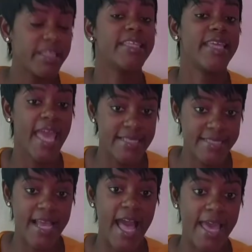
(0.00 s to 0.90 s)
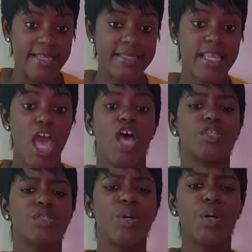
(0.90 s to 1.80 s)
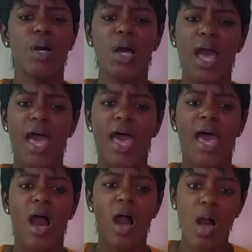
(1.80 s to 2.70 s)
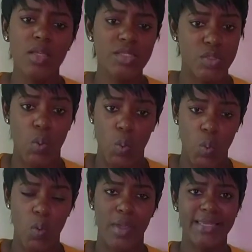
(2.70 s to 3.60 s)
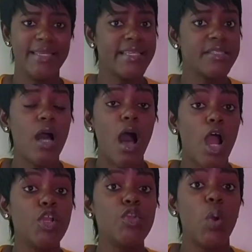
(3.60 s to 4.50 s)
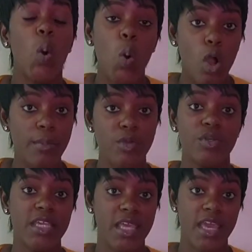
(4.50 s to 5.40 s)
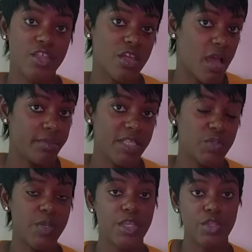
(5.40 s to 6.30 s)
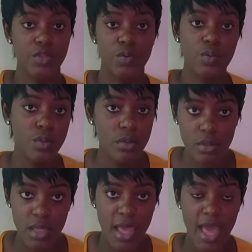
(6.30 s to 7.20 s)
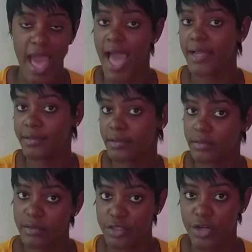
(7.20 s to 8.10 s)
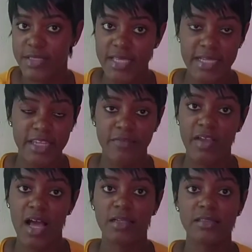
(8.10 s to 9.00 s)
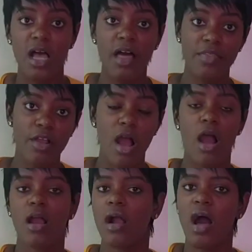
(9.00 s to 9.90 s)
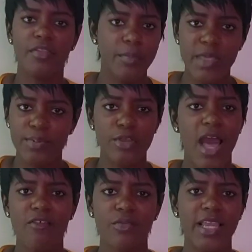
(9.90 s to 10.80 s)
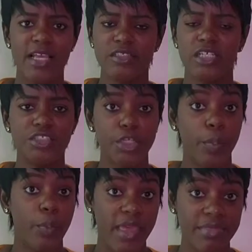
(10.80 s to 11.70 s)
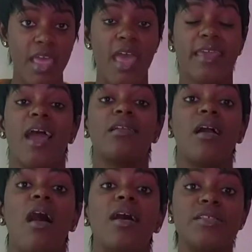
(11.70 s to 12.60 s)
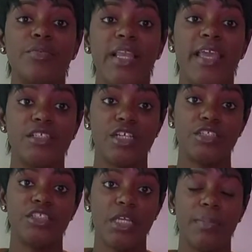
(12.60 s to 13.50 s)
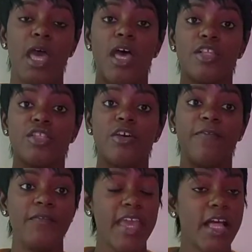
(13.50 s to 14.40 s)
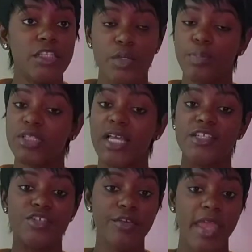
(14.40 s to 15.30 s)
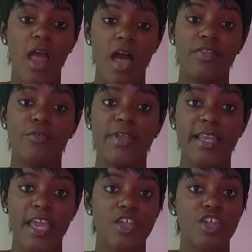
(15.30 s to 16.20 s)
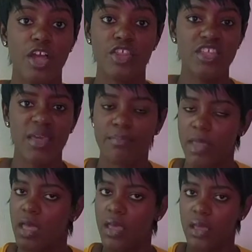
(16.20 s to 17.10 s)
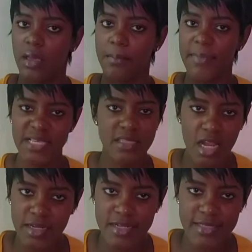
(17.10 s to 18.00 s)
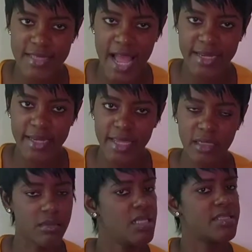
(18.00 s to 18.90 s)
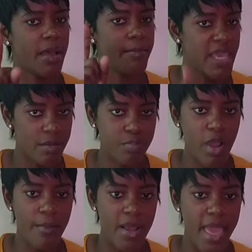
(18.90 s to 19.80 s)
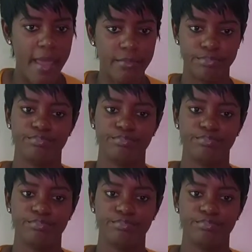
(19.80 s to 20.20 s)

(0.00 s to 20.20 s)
Yes, guys. So, also, little or no communication between you and your significant other or other people you have relationship with can cause the relationship to fail, to put a strain on the relationship. Misunderstanding is a big problem.